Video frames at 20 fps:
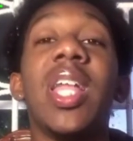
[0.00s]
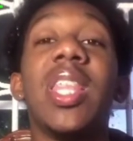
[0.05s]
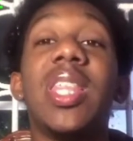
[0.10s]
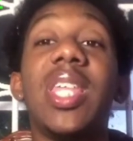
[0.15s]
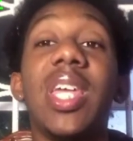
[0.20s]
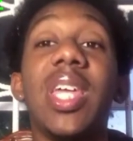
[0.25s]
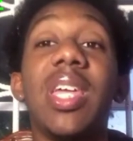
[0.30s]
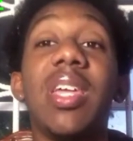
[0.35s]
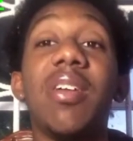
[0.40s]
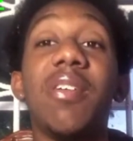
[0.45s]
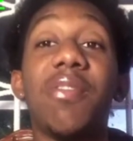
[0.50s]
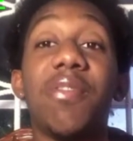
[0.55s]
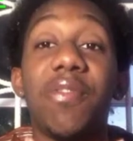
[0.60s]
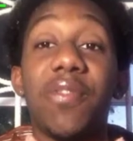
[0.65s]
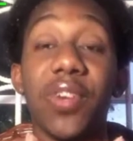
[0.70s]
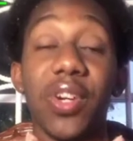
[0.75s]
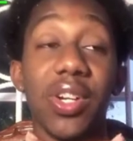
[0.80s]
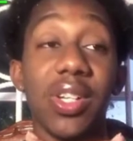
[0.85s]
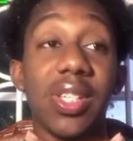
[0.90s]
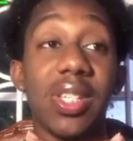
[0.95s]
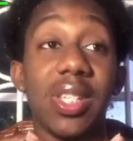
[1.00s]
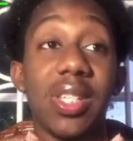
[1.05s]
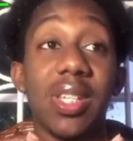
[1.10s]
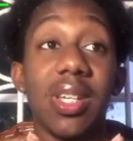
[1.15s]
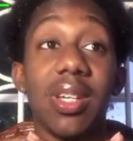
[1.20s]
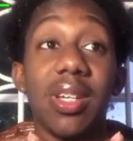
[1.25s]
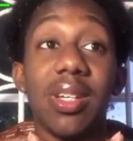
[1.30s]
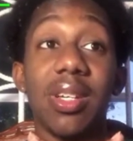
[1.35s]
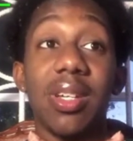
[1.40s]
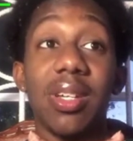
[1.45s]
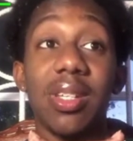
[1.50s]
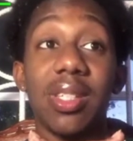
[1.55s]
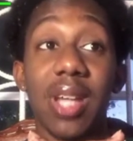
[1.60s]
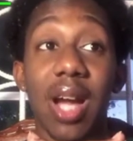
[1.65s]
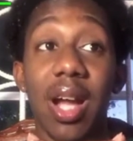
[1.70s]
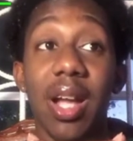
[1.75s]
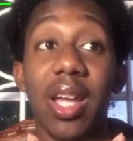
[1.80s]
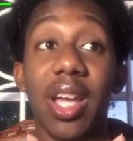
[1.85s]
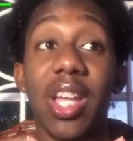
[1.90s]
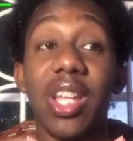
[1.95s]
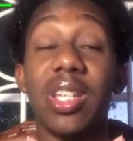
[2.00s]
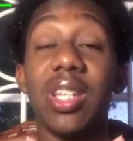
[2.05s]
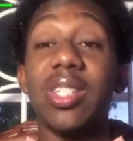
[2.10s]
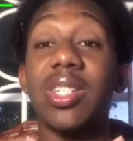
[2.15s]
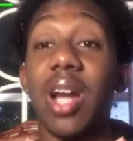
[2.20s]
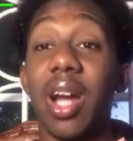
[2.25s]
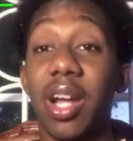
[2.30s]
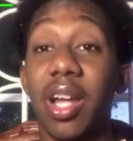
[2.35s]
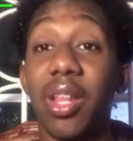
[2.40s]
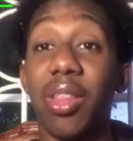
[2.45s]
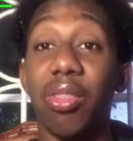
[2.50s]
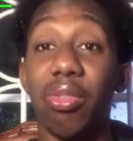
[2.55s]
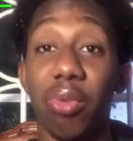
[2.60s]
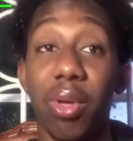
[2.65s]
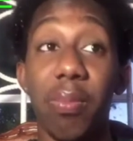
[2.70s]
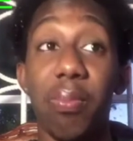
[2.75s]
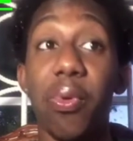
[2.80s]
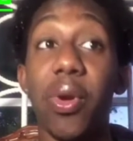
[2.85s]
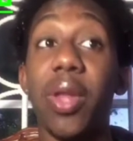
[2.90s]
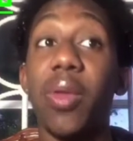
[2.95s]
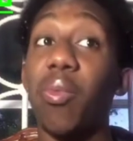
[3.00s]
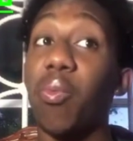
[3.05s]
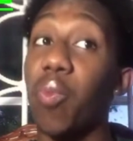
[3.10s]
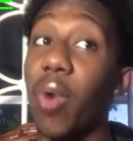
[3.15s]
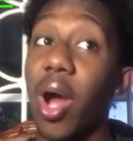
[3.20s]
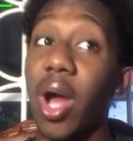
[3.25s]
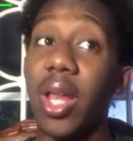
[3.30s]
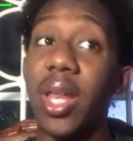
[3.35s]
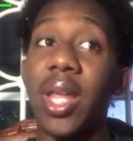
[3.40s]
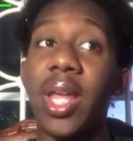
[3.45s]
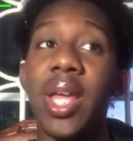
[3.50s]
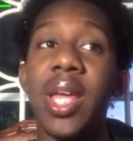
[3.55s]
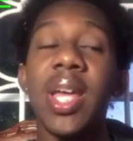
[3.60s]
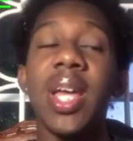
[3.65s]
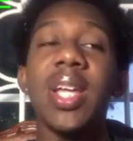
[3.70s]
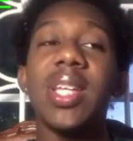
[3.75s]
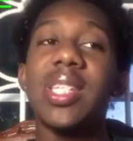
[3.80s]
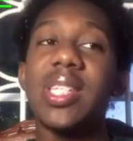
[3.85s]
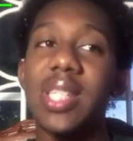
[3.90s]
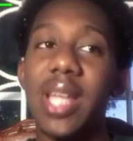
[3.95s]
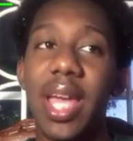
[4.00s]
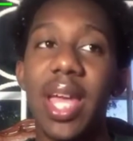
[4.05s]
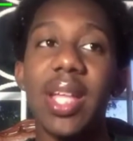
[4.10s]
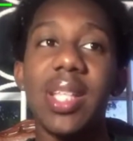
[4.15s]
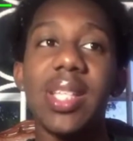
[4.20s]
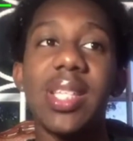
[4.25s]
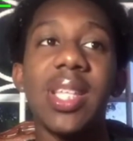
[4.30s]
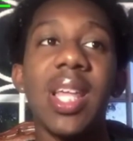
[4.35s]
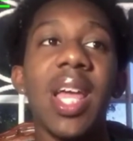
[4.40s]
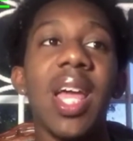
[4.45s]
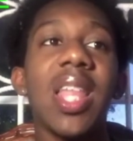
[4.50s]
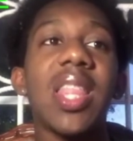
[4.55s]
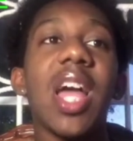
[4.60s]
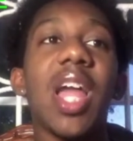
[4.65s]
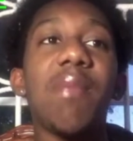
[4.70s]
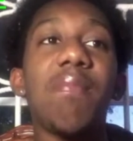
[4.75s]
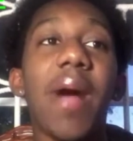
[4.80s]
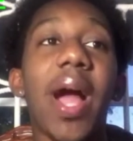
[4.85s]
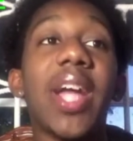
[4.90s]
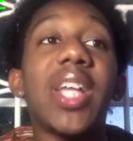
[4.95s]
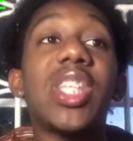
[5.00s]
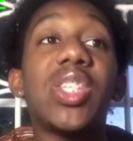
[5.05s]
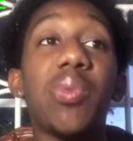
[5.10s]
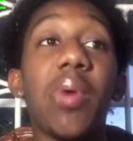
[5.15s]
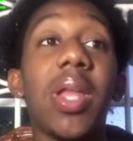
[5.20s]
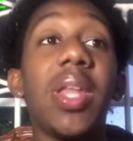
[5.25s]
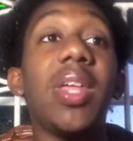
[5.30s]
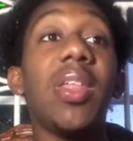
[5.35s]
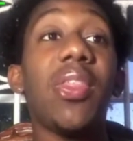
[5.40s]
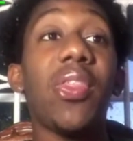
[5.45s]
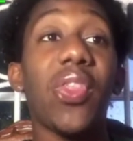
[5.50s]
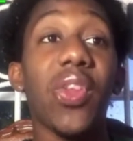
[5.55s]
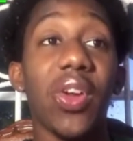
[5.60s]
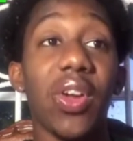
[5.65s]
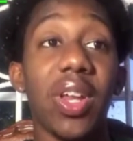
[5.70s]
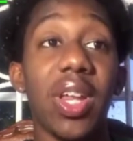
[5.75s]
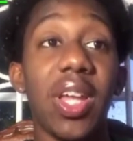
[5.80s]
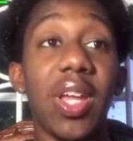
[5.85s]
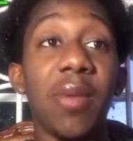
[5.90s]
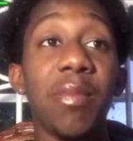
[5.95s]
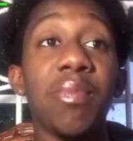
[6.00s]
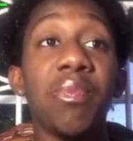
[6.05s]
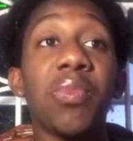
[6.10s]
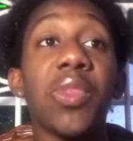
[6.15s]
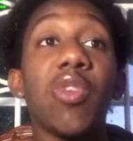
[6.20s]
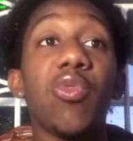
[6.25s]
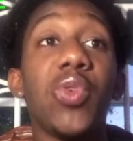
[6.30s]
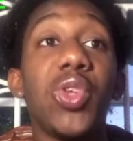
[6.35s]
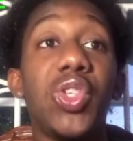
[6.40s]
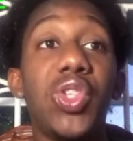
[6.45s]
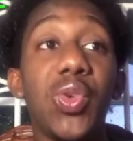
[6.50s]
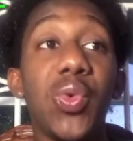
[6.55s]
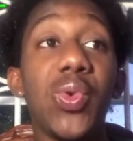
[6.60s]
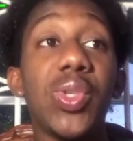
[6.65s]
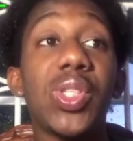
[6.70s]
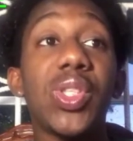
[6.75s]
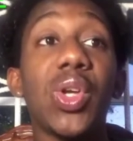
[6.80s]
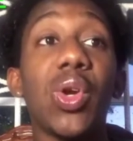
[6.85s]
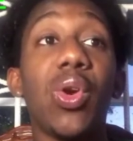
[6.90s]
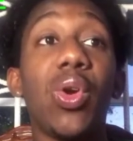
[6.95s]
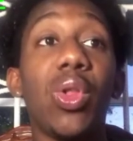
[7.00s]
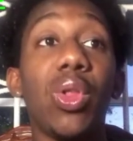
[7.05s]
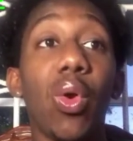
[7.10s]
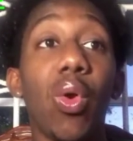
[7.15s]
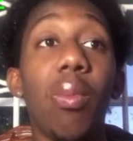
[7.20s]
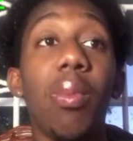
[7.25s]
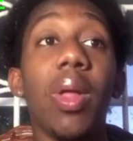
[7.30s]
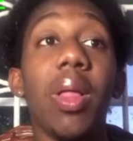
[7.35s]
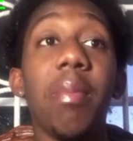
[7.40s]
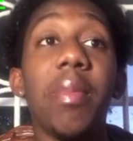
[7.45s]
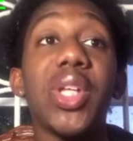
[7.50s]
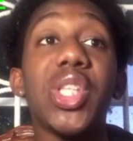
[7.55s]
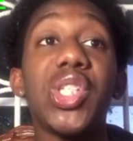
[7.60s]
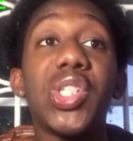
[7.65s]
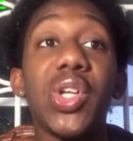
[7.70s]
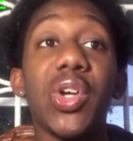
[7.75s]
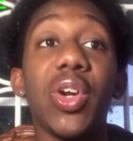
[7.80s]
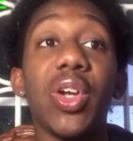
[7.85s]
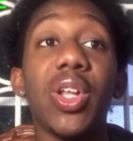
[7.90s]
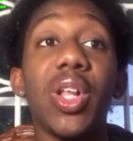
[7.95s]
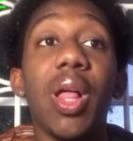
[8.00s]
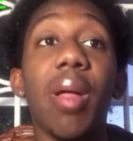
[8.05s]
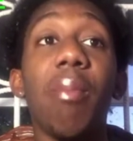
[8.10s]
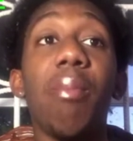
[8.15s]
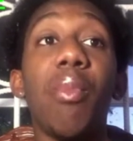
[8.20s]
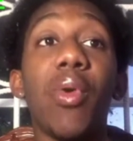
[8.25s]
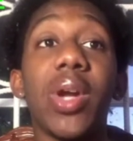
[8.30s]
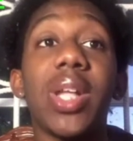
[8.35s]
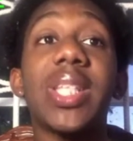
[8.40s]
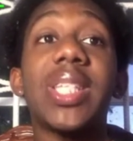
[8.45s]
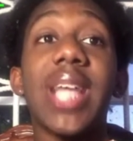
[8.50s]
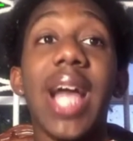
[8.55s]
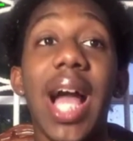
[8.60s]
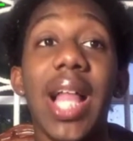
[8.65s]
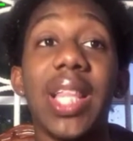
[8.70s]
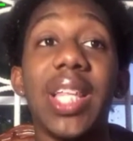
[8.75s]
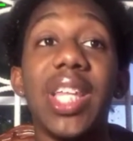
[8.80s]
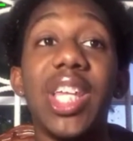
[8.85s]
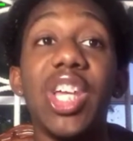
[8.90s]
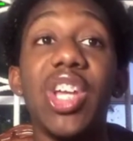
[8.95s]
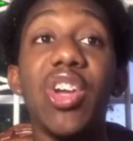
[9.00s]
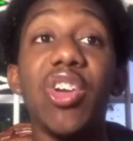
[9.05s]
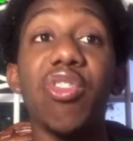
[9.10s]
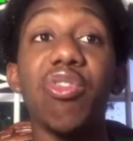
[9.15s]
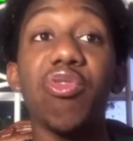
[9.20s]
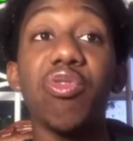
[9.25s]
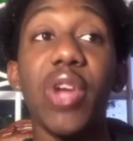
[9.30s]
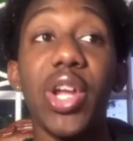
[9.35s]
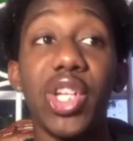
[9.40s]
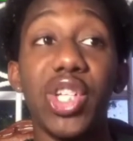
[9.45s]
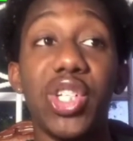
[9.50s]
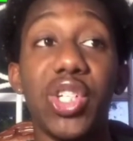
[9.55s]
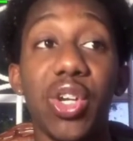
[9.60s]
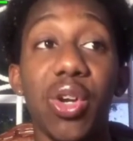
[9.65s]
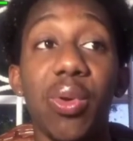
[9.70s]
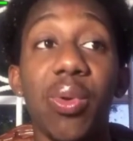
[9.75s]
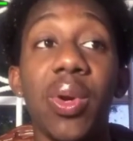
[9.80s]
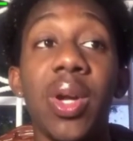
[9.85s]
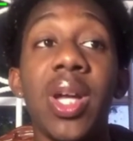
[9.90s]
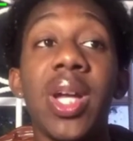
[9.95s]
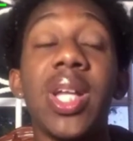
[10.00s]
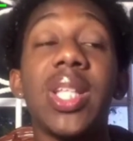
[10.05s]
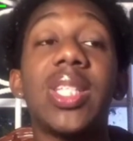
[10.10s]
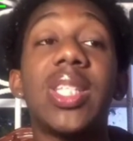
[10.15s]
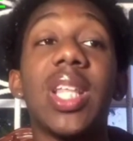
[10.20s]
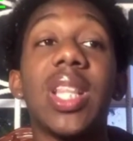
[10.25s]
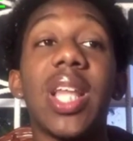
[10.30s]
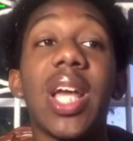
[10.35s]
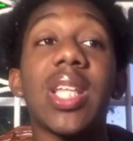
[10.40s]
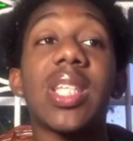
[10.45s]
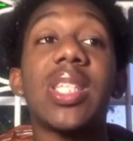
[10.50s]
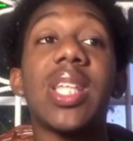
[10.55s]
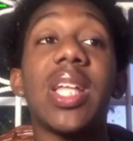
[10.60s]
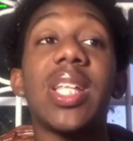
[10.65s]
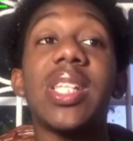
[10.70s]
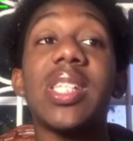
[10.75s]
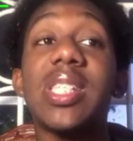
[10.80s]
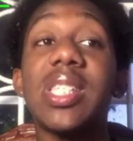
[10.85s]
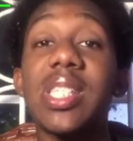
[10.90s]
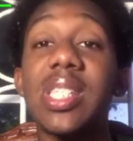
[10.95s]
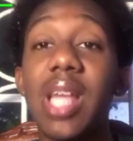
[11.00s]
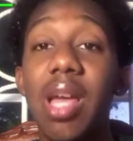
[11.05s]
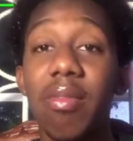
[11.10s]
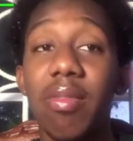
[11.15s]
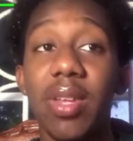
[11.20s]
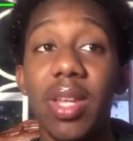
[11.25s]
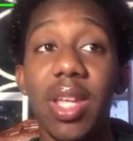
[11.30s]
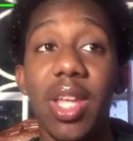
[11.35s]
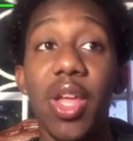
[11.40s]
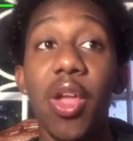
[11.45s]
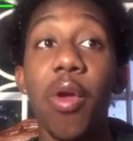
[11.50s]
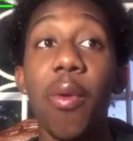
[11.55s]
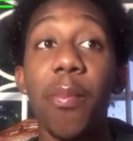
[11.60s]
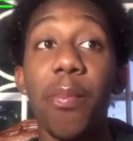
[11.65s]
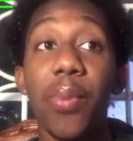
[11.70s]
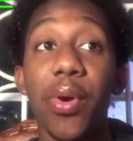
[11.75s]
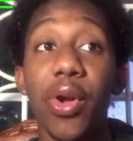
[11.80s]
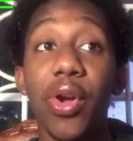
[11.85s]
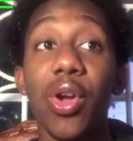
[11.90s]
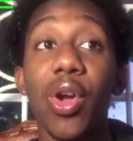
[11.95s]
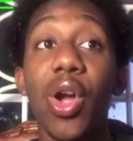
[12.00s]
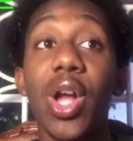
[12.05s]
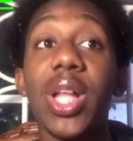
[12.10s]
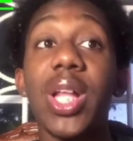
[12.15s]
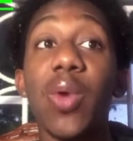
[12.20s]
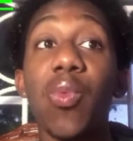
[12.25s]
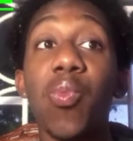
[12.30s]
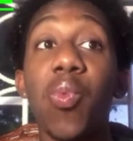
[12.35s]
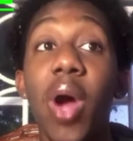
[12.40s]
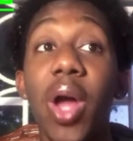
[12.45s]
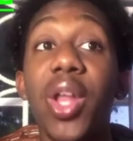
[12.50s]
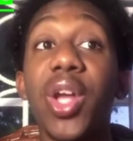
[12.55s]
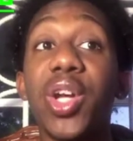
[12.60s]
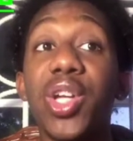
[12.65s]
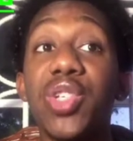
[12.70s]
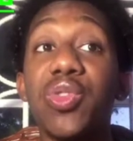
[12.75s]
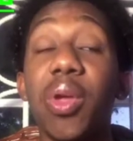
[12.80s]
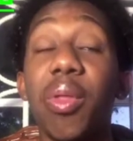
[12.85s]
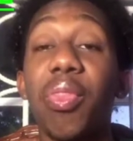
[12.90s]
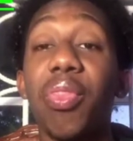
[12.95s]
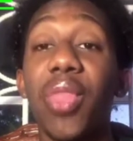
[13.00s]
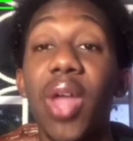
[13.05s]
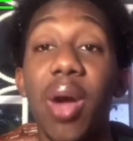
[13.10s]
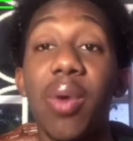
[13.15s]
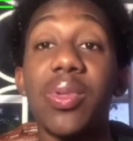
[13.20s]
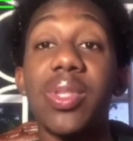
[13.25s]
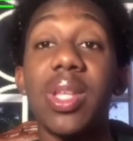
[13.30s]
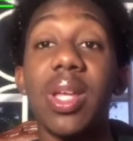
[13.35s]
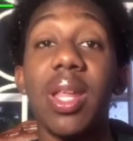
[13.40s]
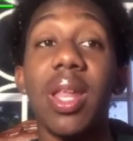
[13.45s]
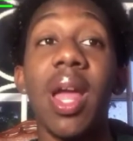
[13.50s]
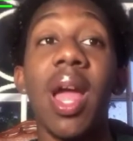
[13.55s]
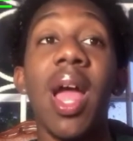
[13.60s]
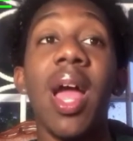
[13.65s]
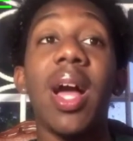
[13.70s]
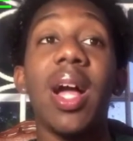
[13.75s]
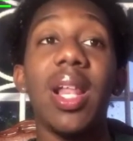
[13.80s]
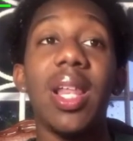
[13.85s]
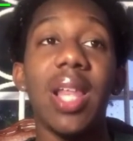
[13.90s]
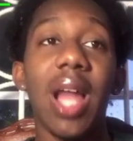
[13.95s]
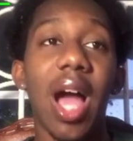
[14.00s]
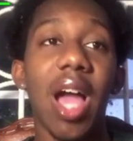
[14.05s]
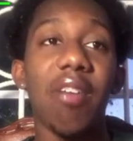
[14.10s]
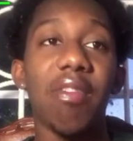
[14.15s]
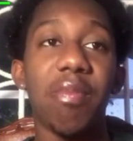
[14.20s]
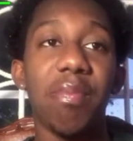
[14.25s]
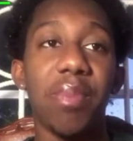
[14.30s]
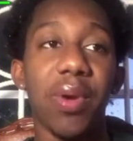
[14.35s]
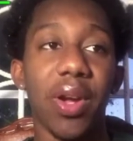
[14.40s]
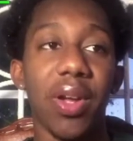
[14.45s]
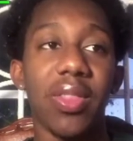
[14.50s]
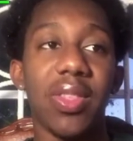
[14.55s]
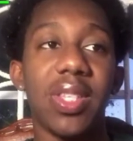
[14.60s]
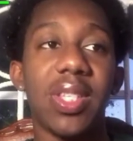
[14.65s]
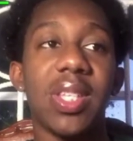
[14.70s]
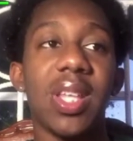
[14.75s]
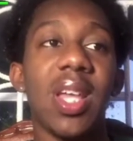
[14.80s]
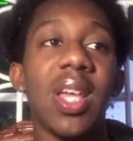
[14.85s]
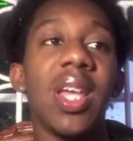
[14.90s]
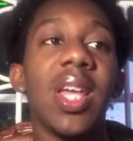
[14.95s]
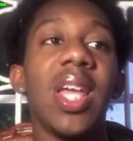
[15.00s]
The first target 3.1, states that by 2030, reduce the global maternal mortality ratio to less than 70 per 100,000 live births.